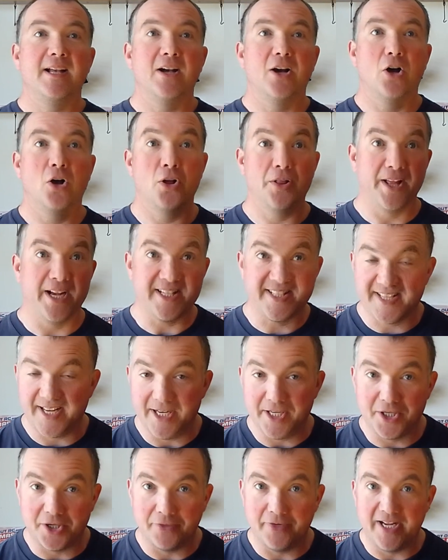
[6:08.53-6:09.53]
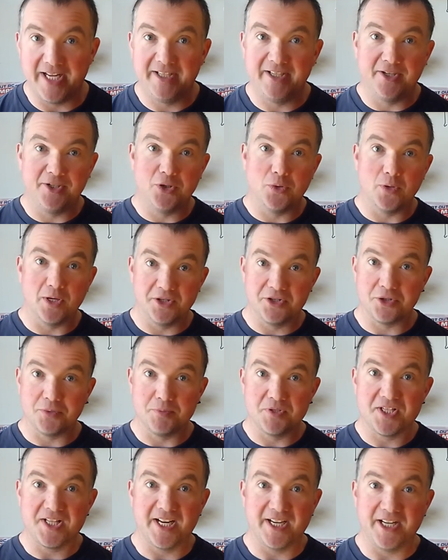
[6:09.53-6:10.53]
All that tinkering and
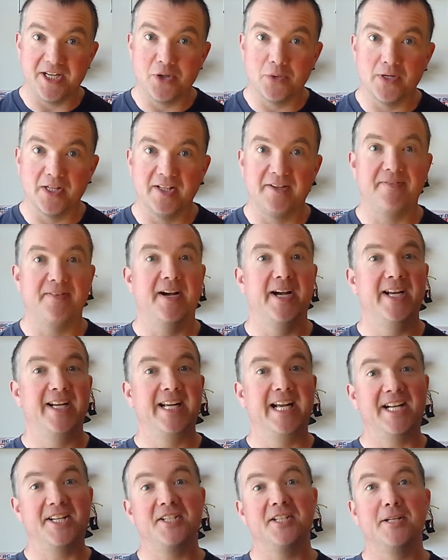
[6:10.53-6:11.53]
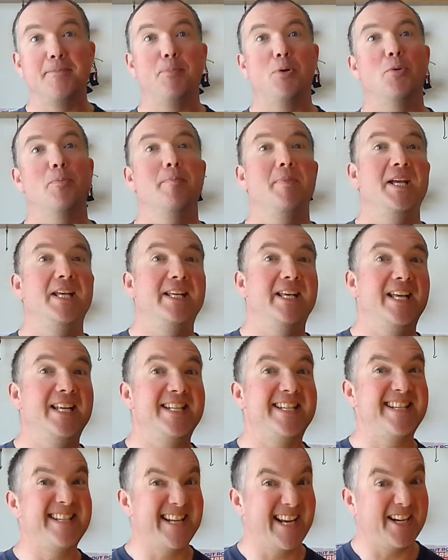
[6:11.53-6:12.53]
some steady qualifying actually put me in
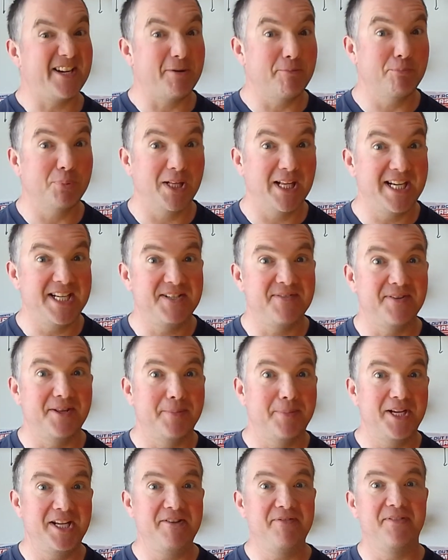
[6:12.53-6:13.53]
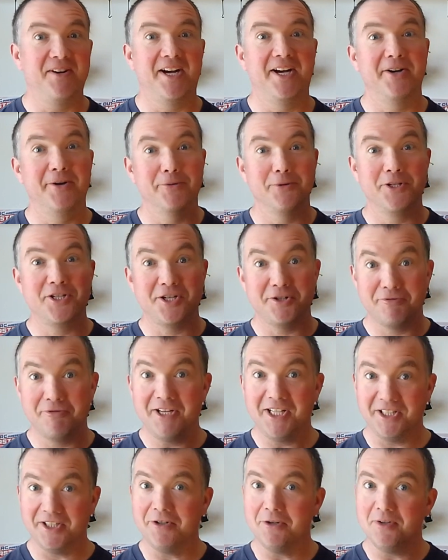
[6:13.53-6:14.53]
2nd place for the B final, which is
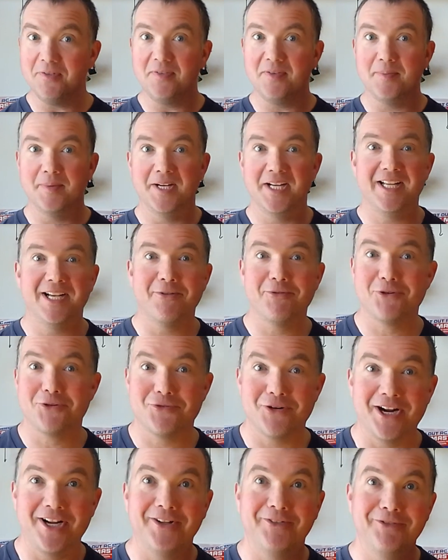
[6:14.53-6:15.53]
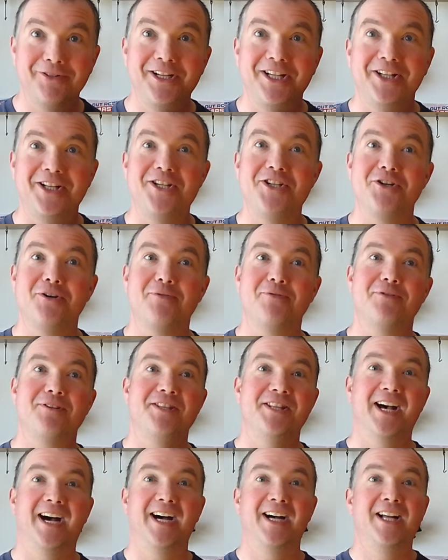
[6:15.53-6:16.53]
really good for me. I was really chuffed
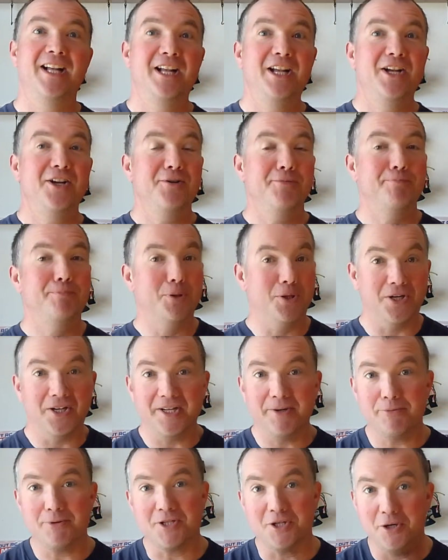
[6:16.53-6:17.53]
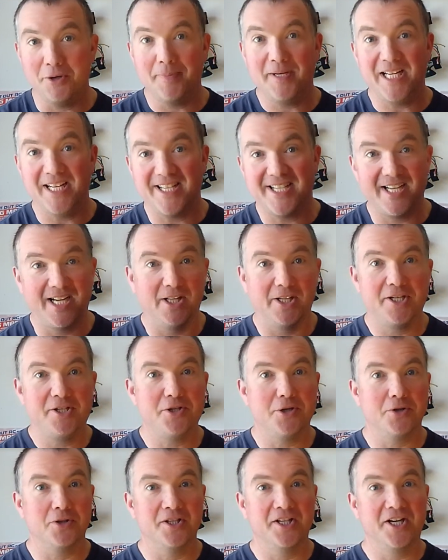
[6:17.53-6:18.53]
with that, but it was going to be a
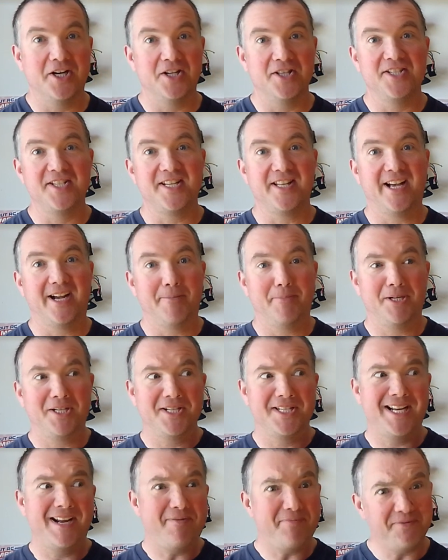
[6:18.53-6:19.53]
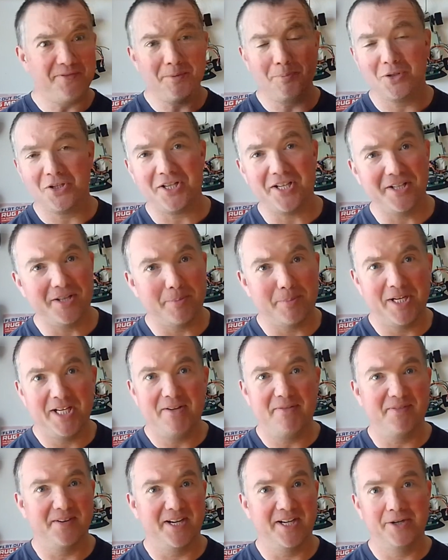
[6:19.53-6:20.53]
challenge holding on to that because everybody in the
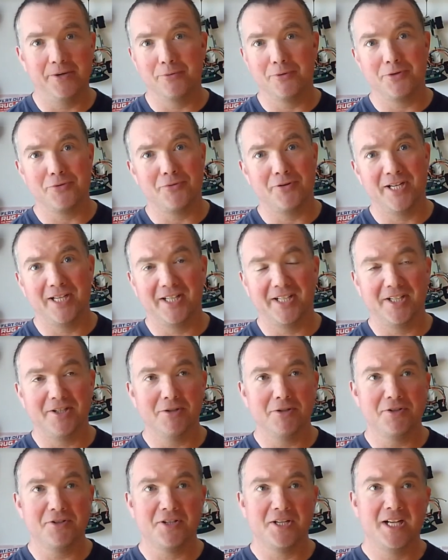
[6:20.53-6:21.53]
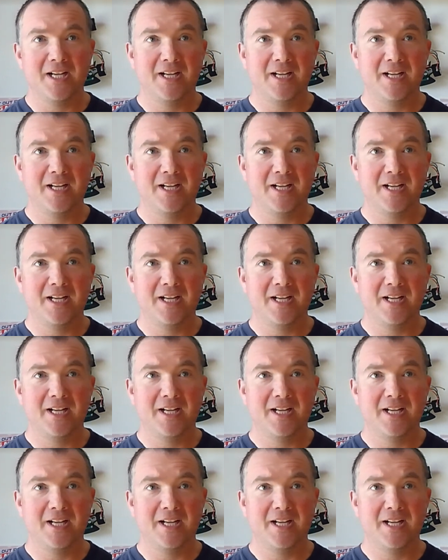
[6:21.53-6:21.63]
B final was really good.